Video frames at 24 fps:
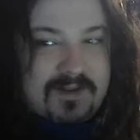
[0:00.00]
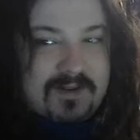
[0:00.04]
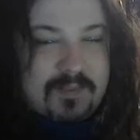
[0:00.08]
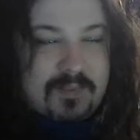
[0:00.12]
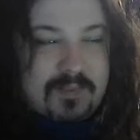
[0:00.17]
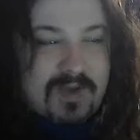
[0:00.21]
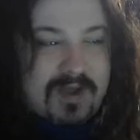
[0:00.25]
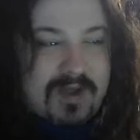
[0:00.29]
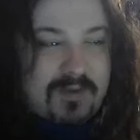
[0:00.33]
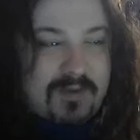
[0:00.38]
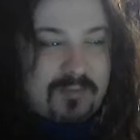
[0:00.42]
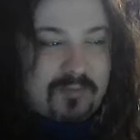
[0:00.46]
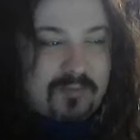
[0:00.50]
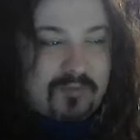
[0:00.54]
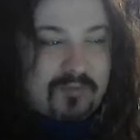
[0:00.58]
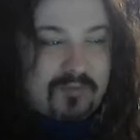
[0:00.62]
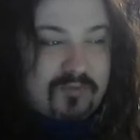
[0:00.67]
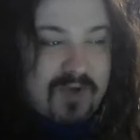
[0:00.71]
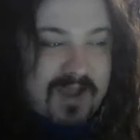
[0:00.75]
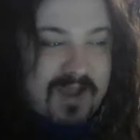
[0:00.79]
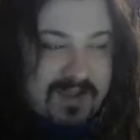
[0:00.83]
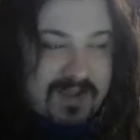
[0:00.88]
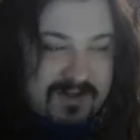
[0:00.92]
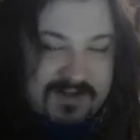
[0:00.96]
Bottom
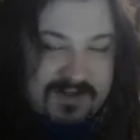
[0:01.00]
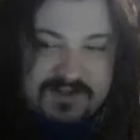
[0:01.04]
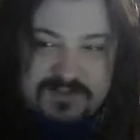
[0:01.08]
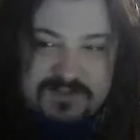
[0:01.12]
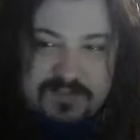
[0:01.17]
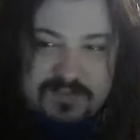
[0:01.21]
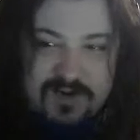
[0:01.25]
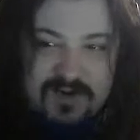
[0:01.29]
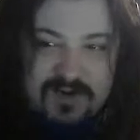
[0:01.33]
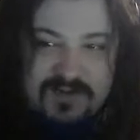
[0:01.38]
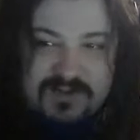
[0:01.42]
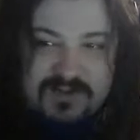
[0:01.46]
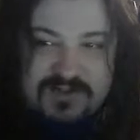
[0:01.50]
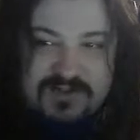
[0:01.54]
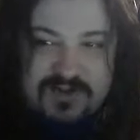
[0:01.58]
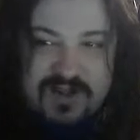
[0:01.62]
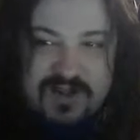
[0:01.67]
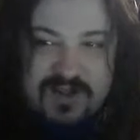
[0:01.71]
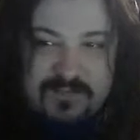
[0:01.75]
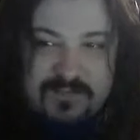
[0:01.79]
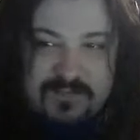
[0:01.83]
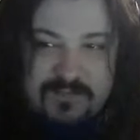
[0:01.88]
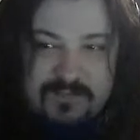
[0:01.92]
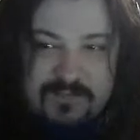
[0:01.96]
right is part of the
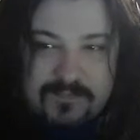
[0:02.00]
trap?